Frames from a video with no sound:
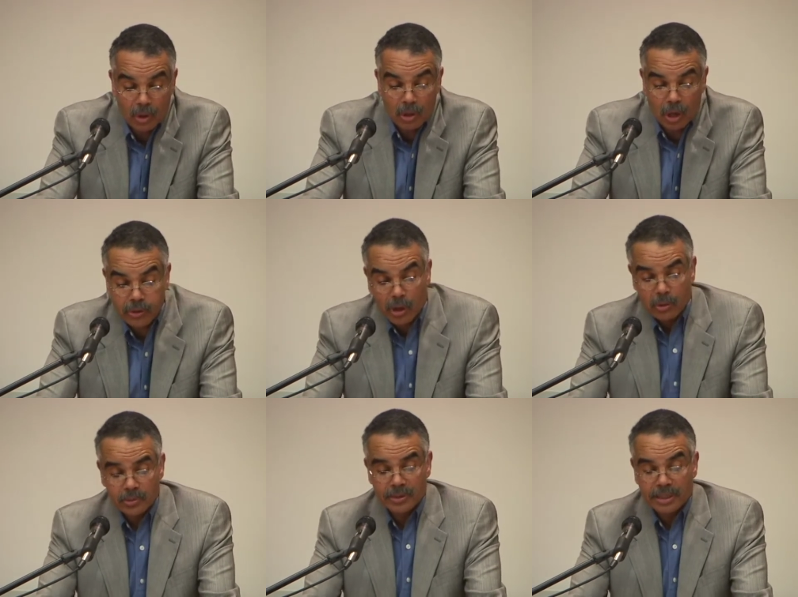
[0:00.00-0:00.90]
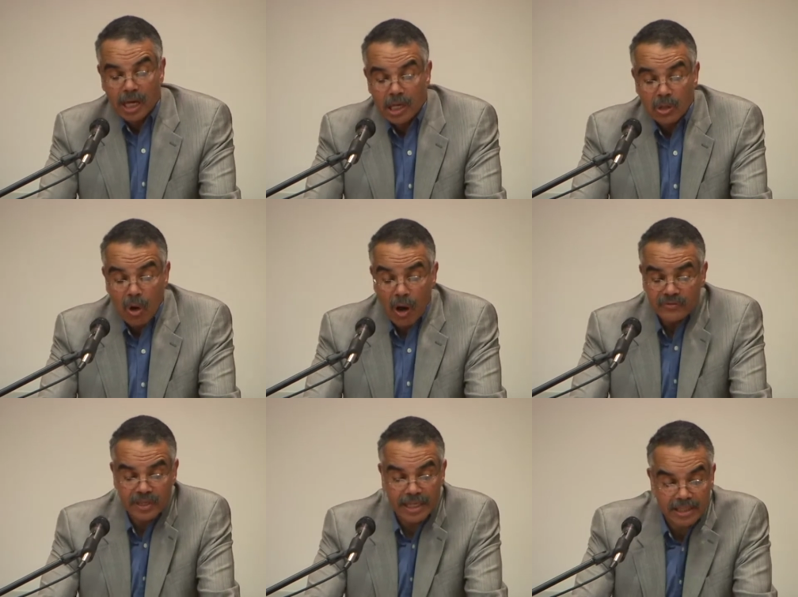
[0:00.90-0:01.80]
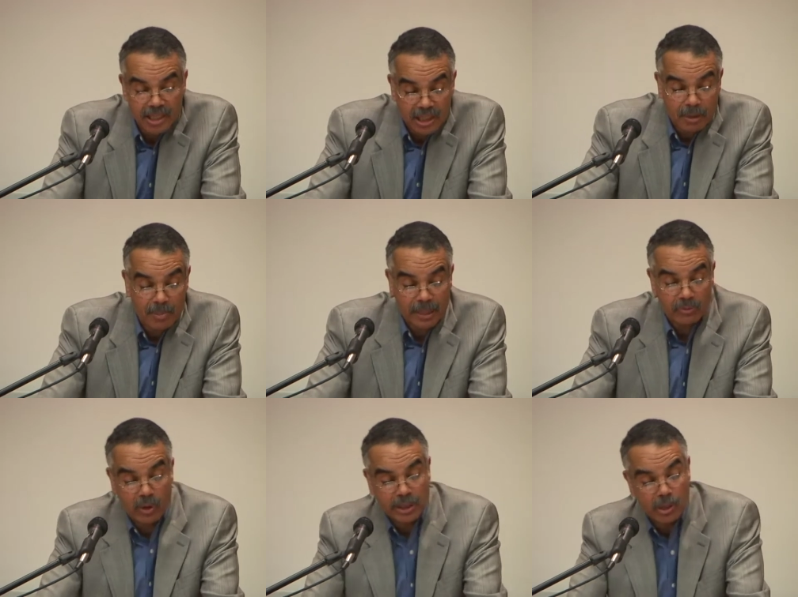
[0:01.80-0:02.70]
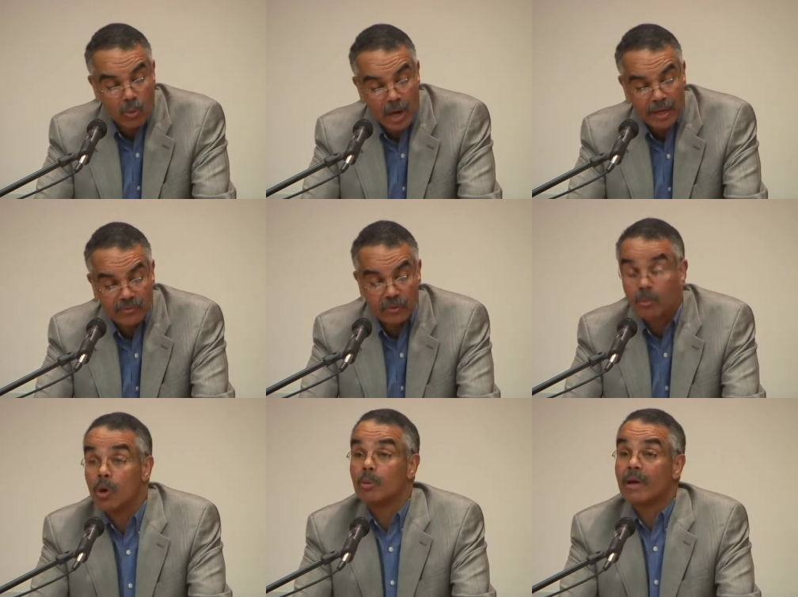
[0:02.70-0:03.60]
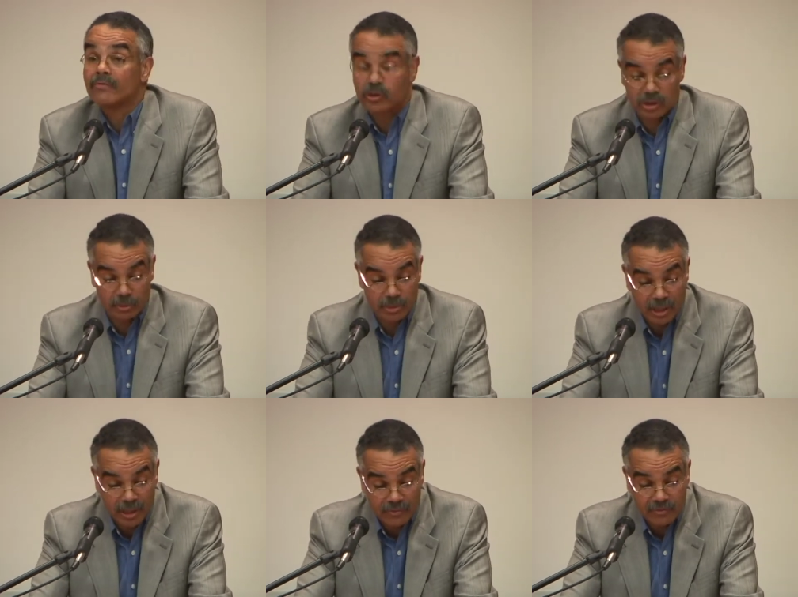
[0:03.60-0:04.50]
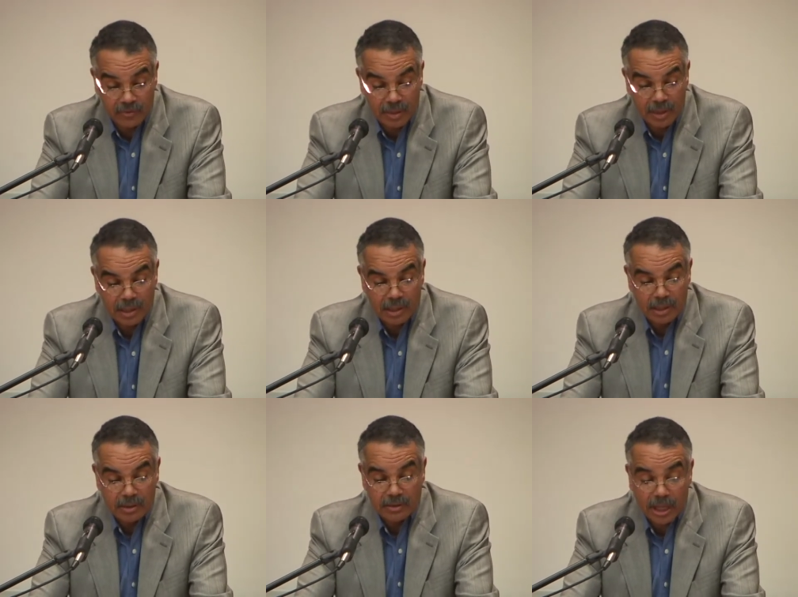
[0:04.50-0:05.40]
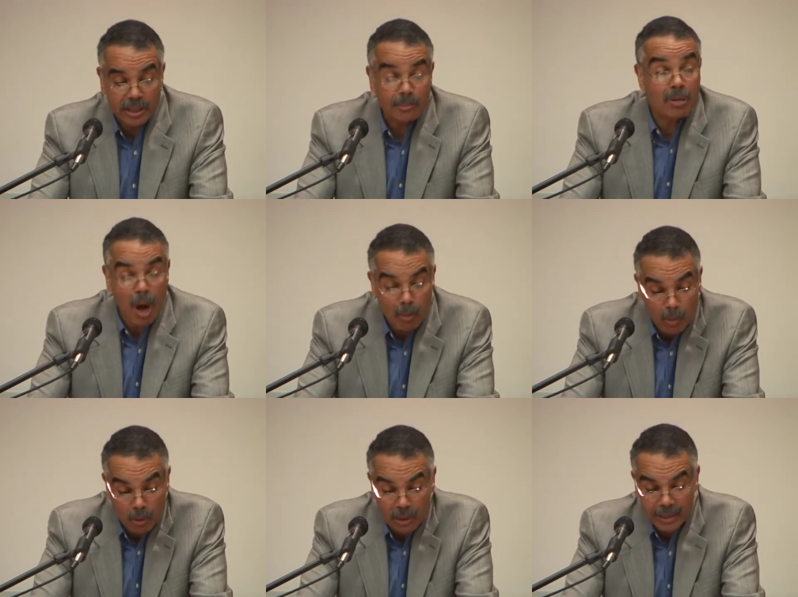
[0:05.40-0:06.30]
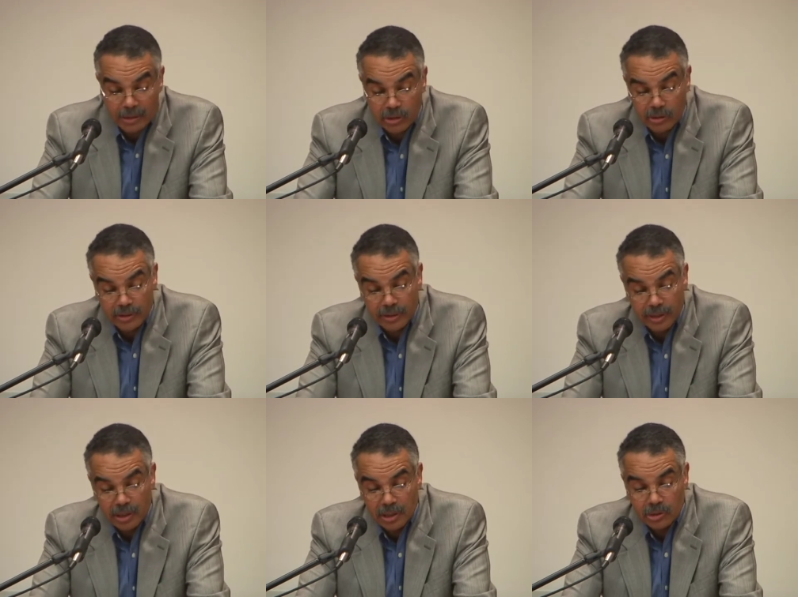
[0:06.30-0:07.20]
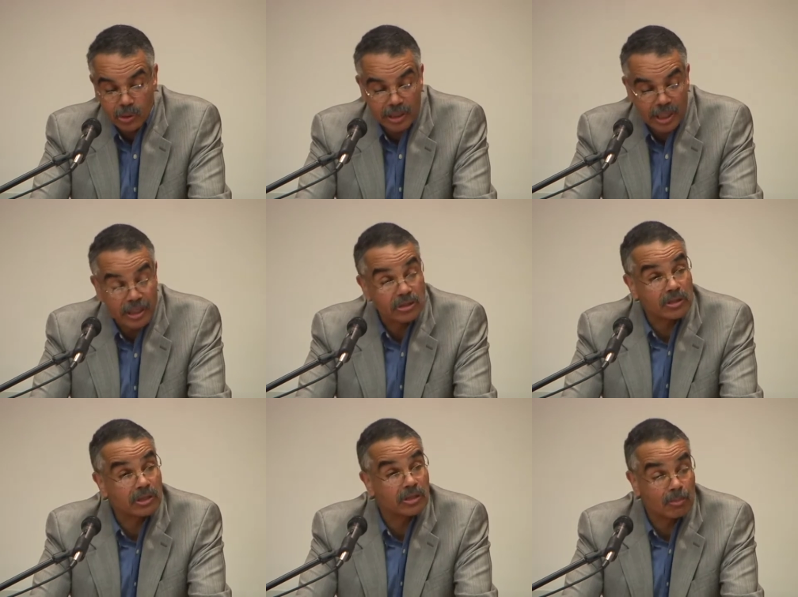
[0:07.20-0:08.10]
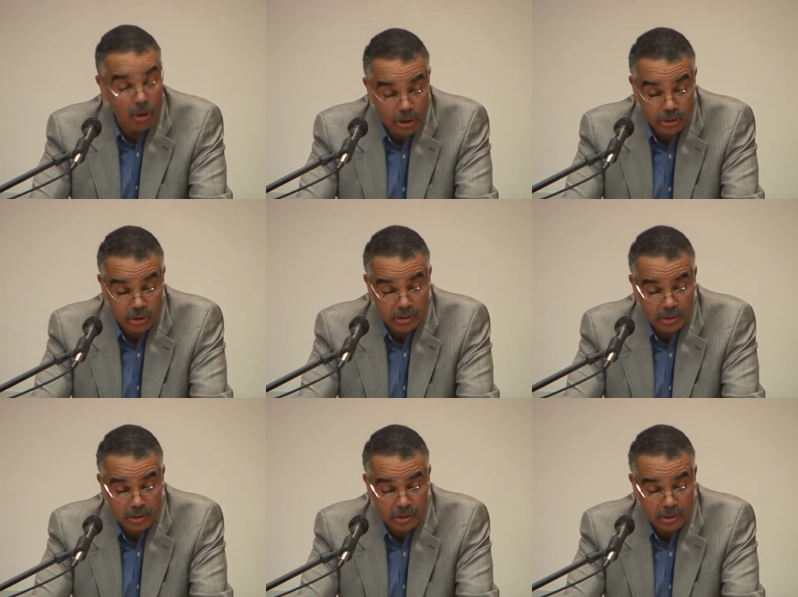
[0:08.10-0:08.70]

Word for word: Although the young often anticipate running away from home after some tiff, Nothing palpable had occurred to occasion this departure.